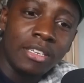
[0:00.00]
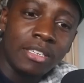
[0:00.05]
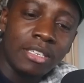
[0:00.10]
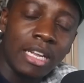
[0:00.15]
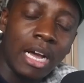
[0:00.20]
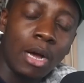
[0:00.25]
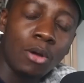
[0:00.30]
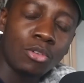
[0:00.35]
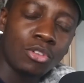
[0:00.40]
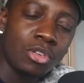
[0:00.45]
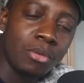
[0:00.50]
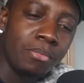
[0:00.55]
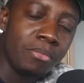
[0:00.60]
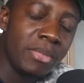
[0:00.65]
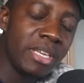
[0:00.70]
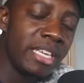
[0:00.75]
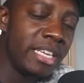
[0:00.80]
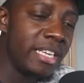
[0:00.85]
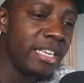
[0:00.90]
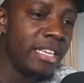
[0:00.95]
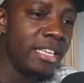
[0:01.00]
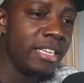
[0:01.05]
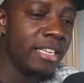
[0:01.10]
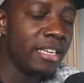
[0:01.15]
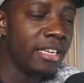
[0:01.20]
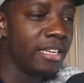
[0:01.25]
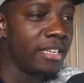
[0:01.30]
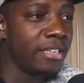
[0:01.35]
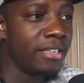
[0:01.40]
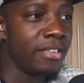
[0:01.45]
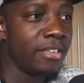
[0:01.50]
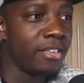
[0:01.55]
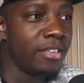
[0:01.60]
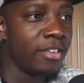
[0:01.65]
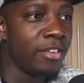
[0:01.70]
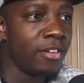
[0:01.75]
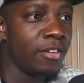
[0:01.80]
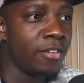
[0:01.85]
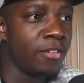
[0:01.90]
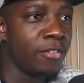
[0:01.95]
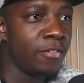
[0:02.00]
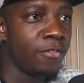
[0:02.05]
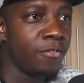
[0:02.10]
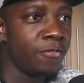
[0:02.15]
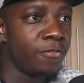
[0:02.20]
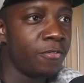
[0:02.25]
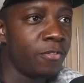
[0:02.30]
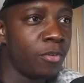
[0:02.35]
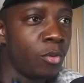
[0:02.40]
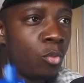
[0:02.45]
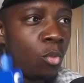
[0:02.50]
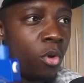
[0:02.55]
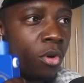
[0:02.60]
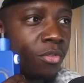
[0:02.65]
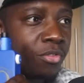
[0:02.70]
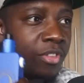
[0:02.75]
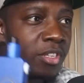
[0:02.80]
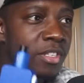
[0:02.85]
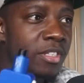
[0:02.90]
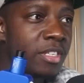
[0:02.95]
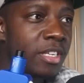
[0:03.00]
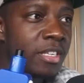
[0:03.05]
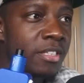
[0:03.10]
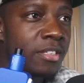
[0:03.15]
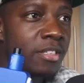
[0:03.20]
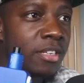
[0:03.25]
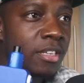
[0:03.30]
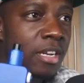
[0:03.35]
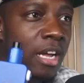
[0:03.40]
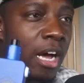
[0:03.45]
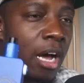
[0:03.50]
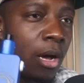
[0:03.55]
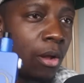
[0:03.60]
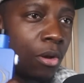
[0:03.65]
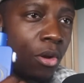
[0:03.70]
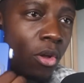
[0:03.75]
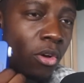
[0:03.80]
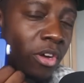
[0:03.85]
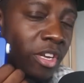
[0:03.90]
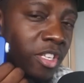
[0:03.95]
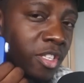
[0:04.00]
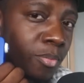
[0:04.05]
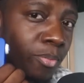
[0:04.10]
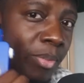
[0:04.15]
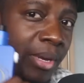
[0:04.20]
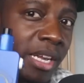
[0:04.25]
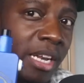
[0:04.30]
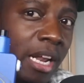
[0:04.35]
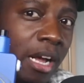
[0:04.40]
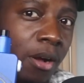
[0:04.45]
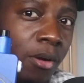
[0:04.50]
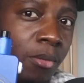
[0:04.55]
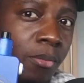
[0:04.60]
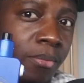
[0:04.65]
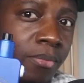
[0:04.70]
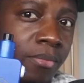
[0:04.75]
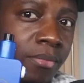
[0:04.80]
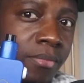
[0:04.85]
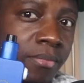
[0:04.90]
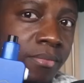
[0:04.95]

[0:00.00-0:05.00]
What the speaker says: Now, to me, for what this is and how long it's been out,